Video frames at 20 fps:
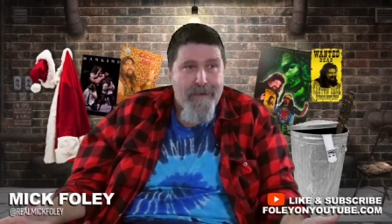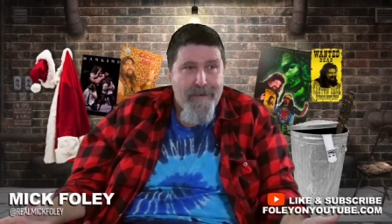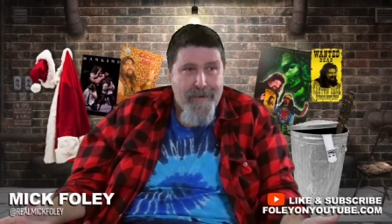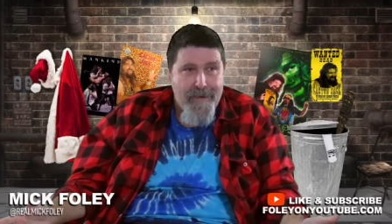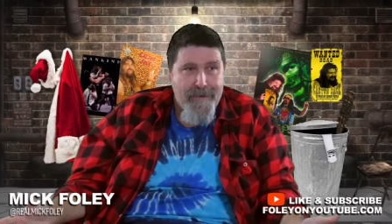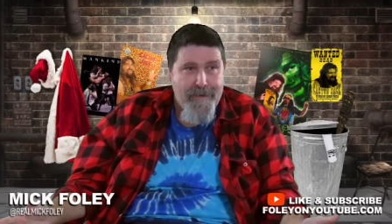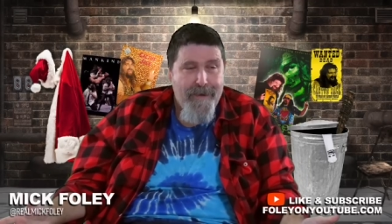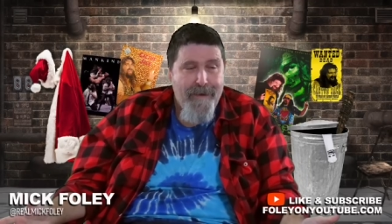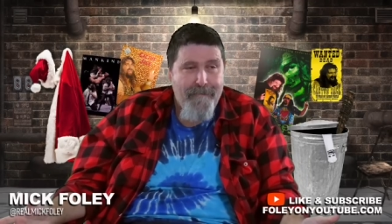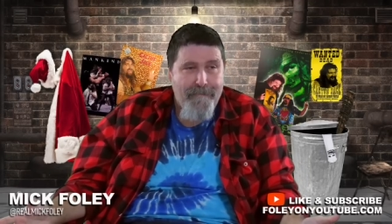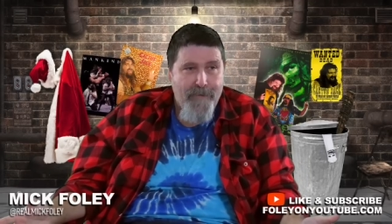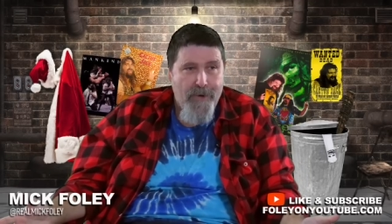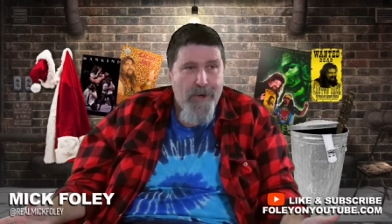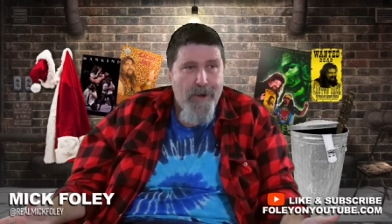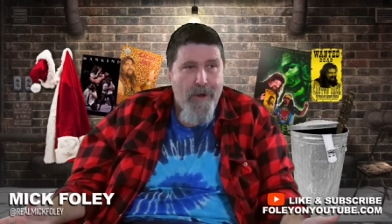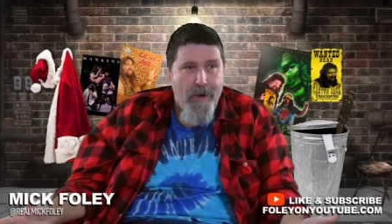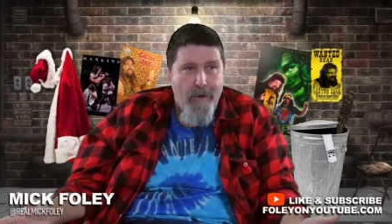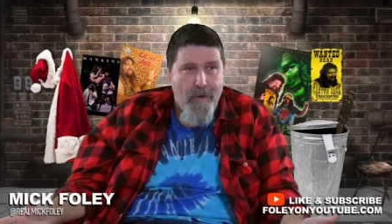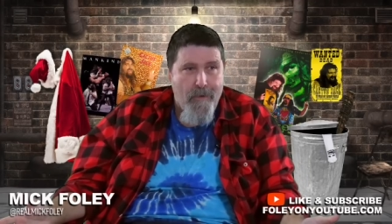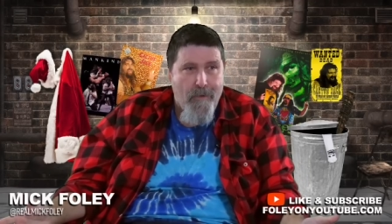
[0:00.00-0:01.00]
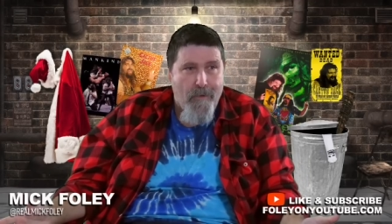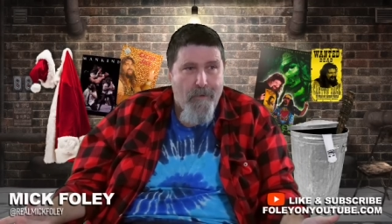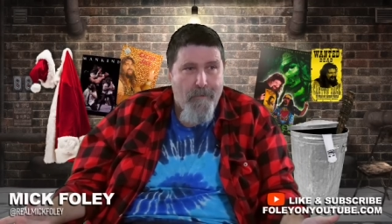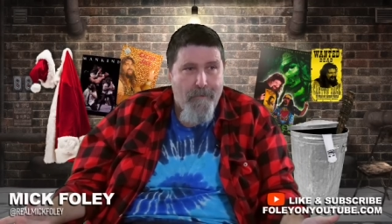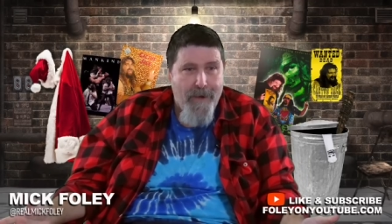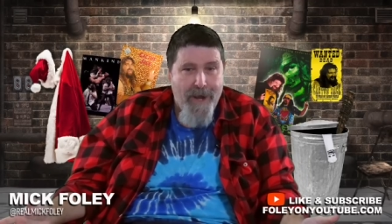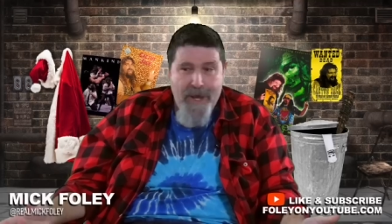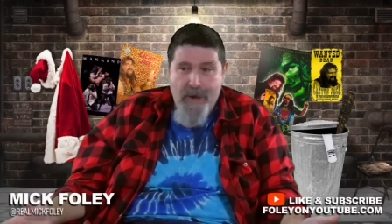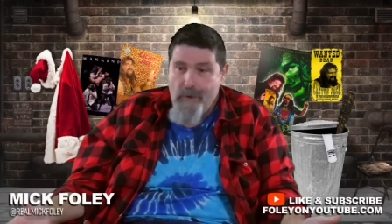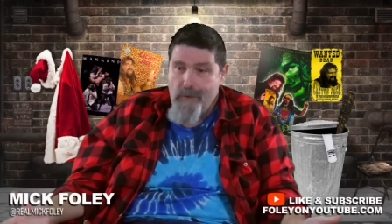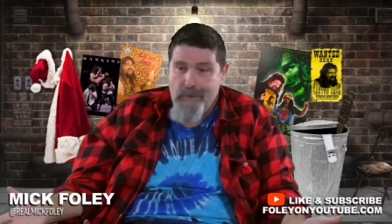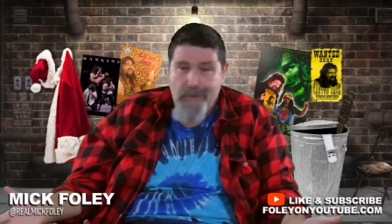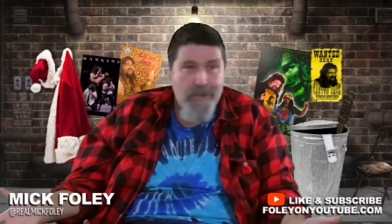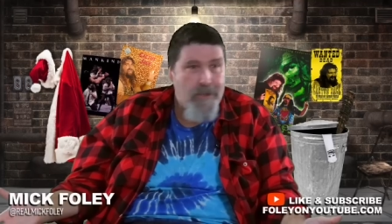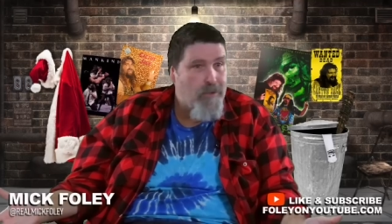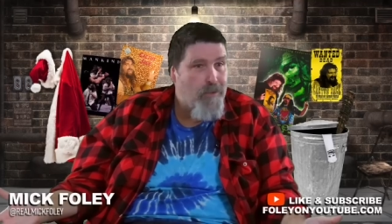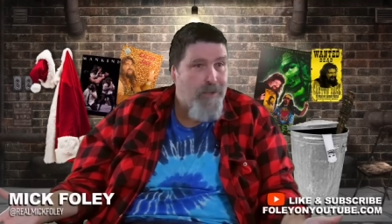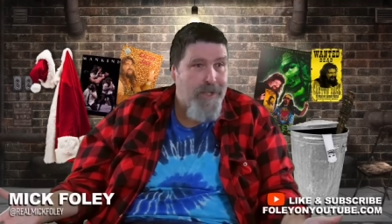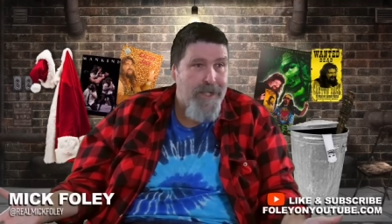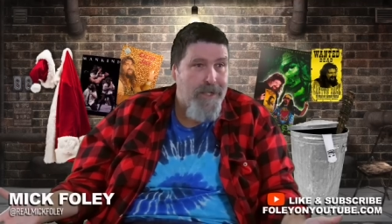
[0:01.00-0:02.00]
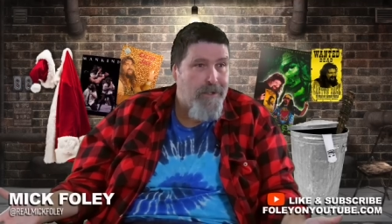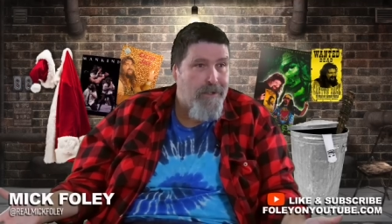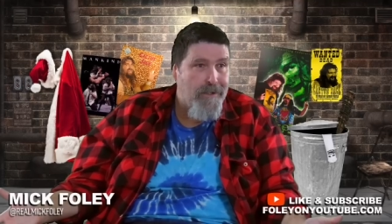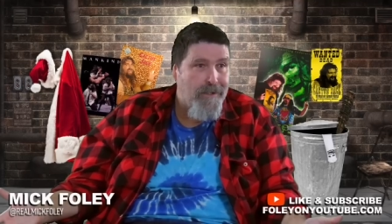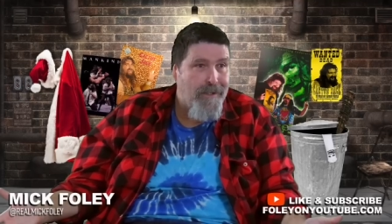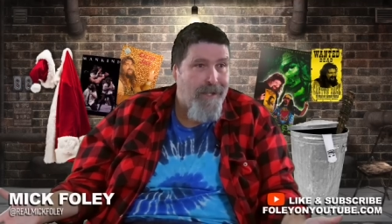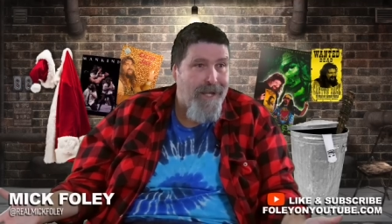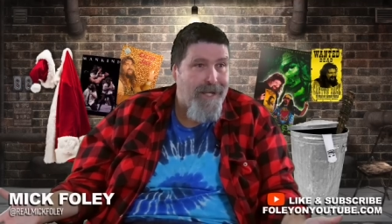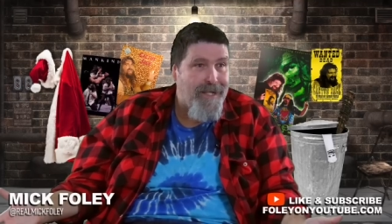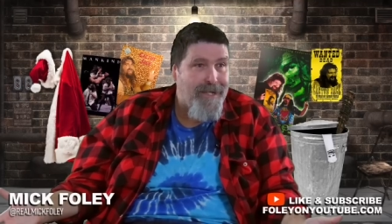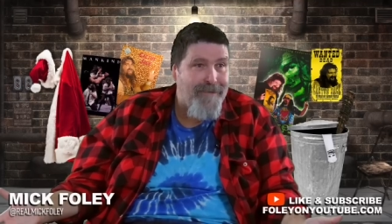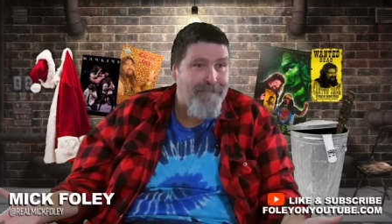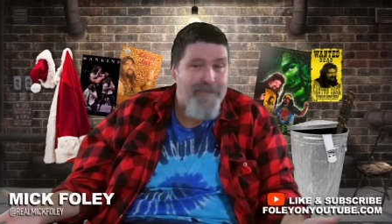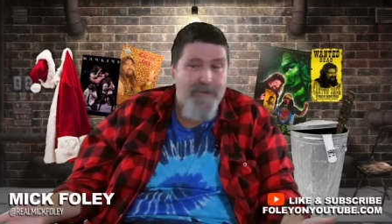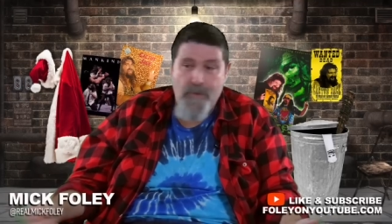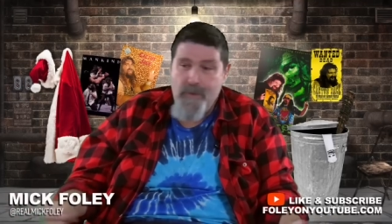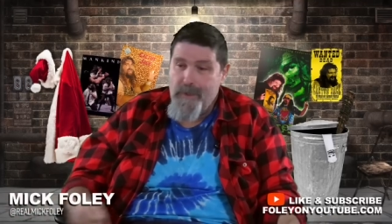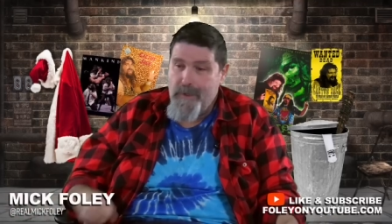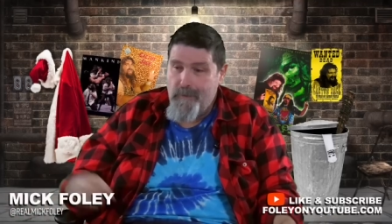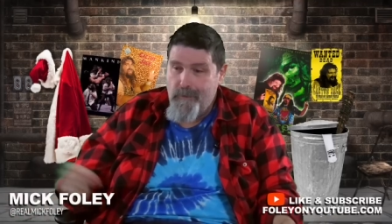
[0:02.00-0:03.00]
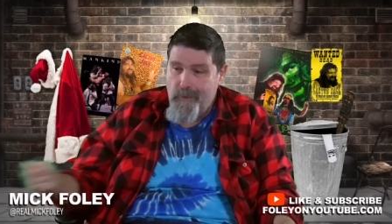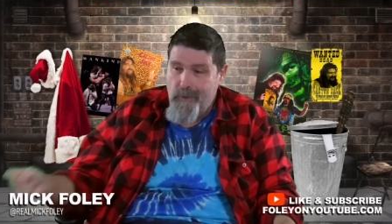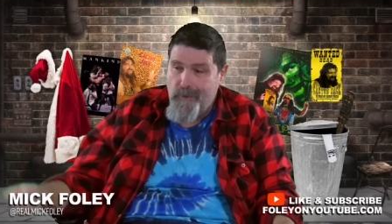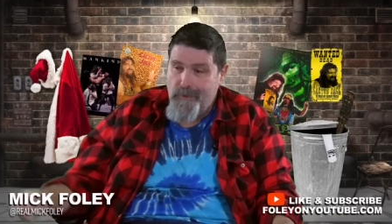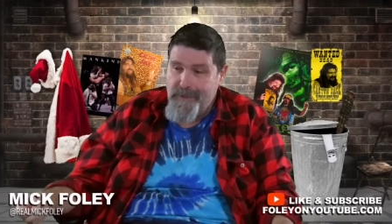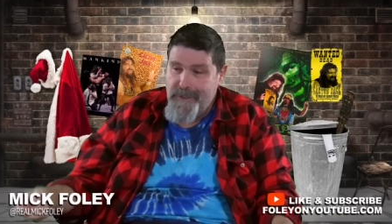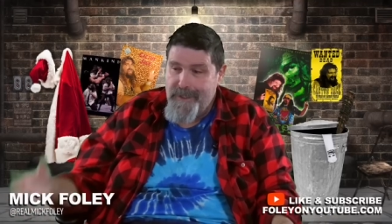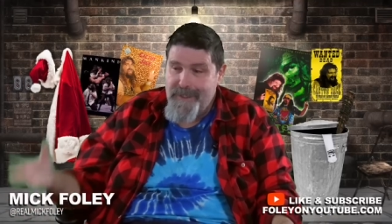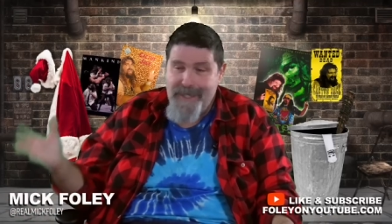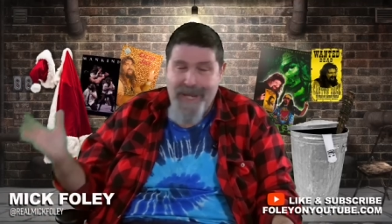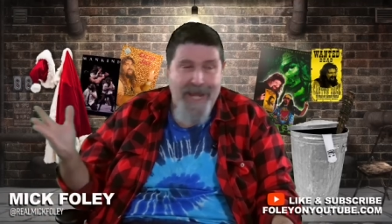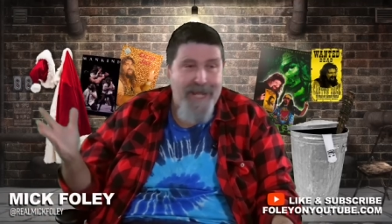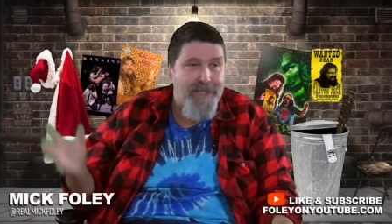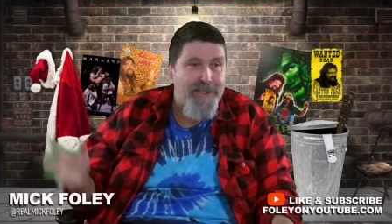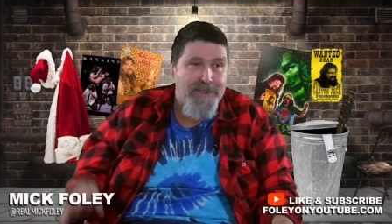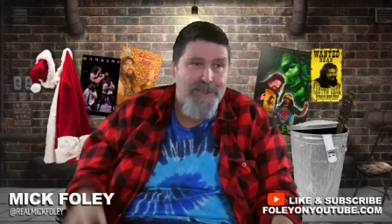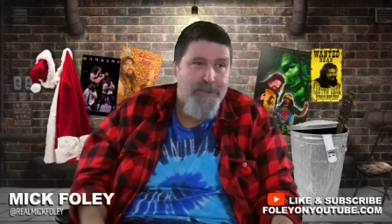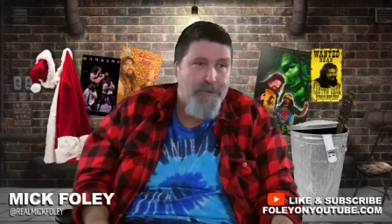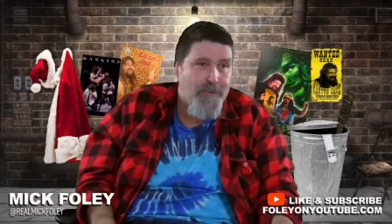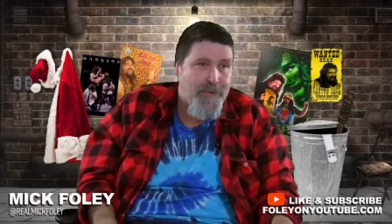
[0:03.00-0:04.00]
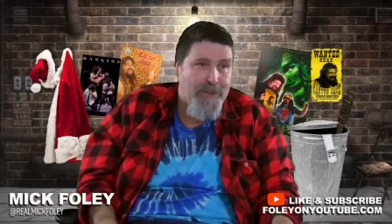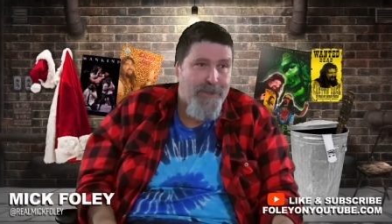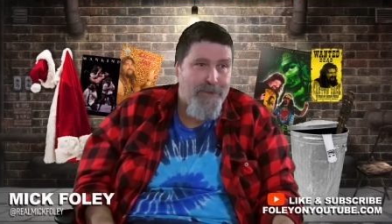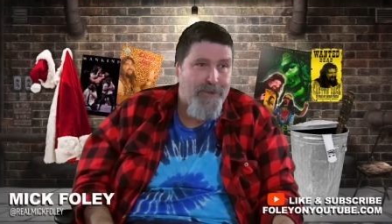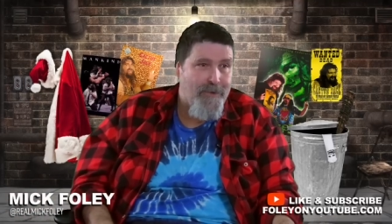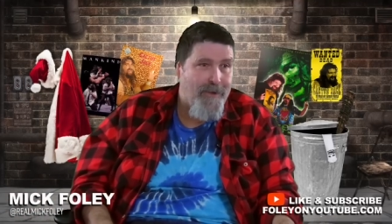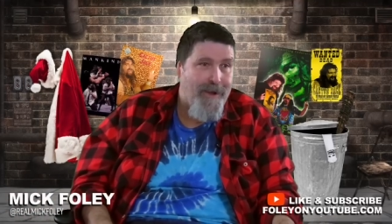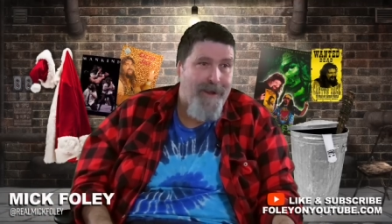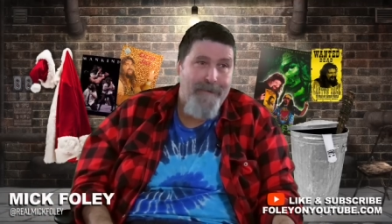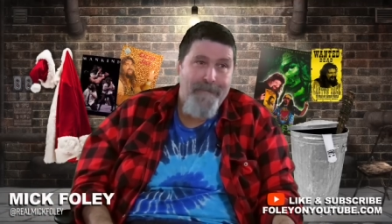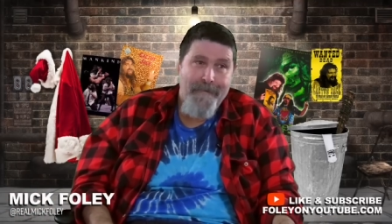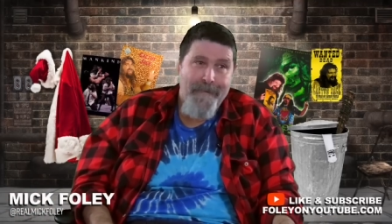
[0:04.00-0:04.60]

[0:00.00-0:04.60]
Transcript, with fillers: You never know. My own career, like if you would have rolled the dice, you would have thought